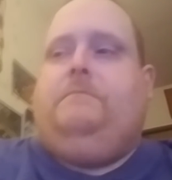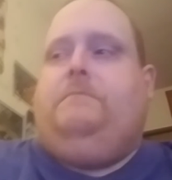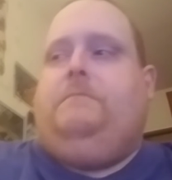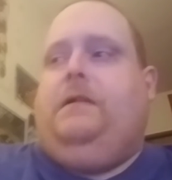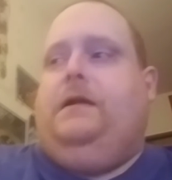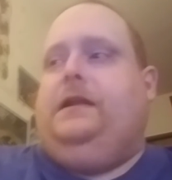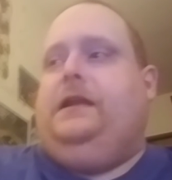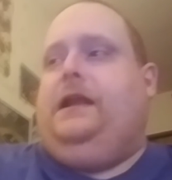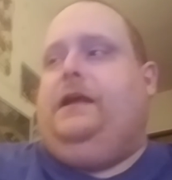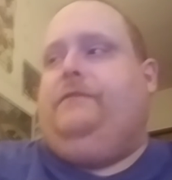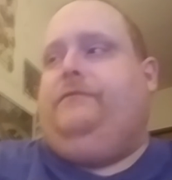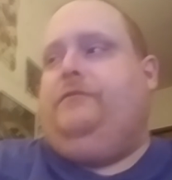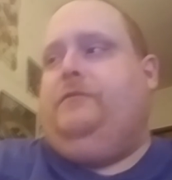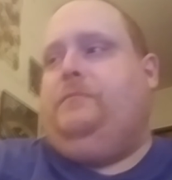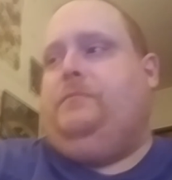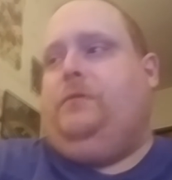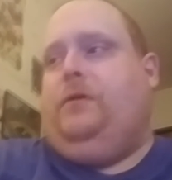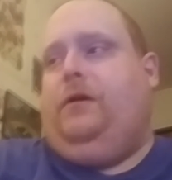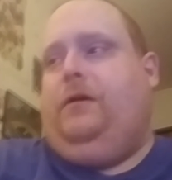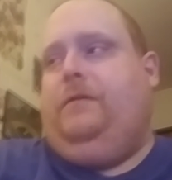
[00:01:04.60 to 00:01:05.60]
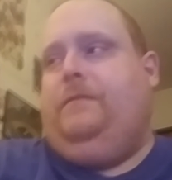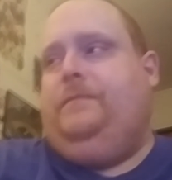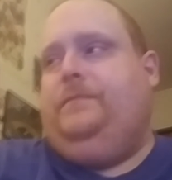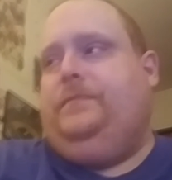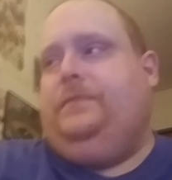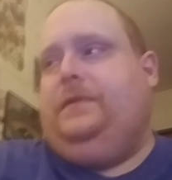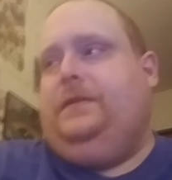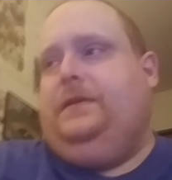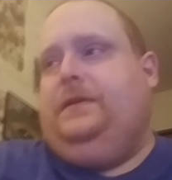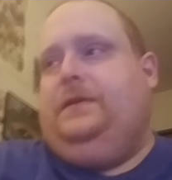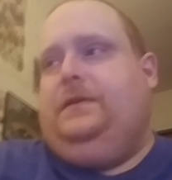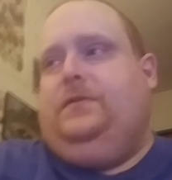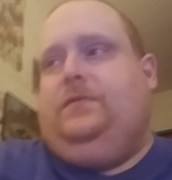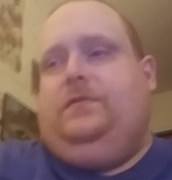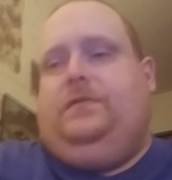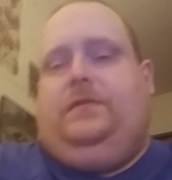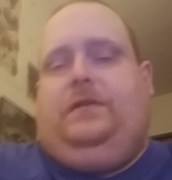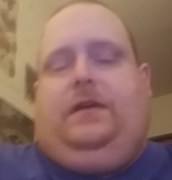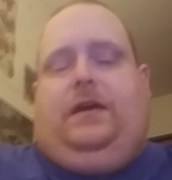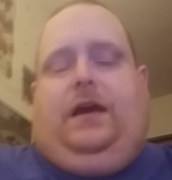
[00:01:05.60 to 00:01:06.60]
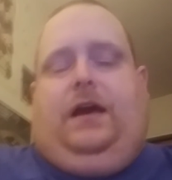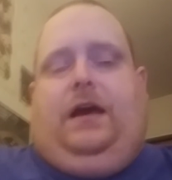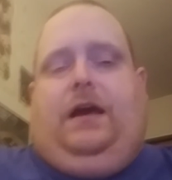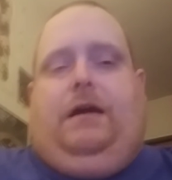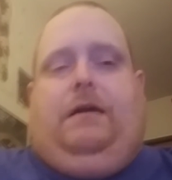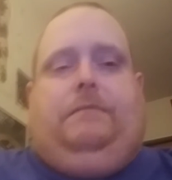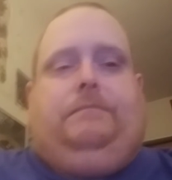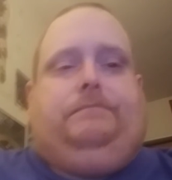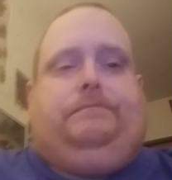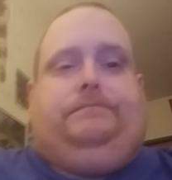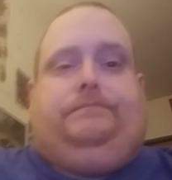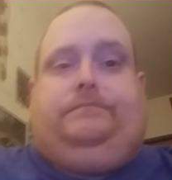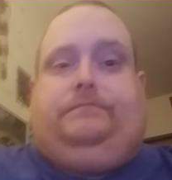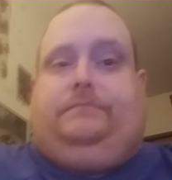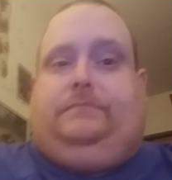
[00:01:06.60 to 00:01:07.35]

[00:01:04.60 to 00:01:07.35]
Monday Night Football, the